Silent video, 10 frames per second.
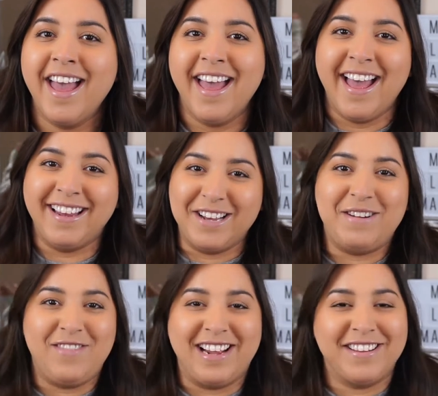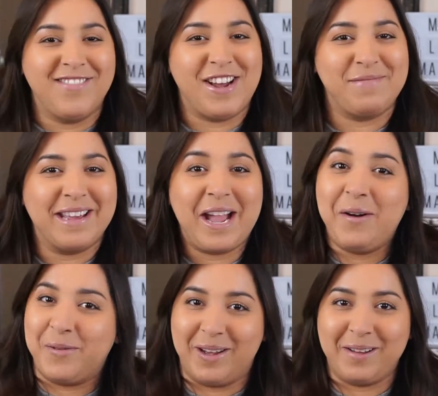Hello my fancy family,
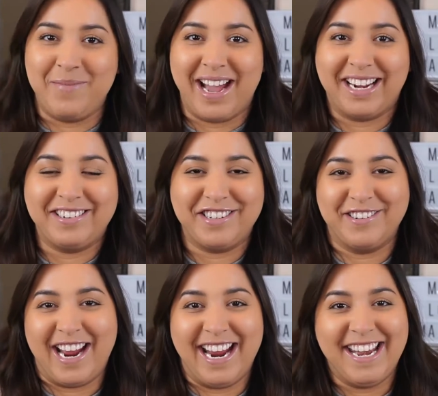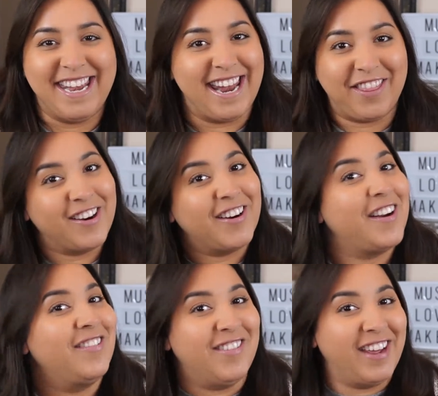welcome back to
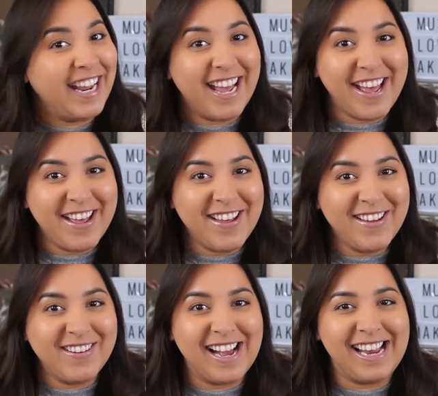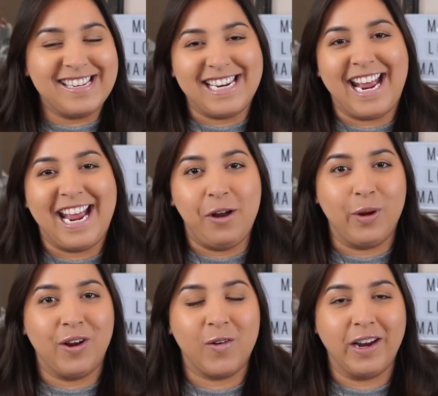another video. Today
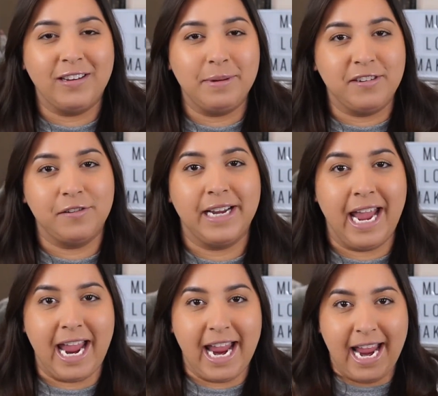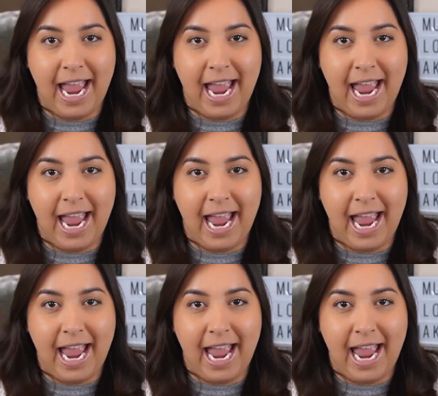we are going to be doing a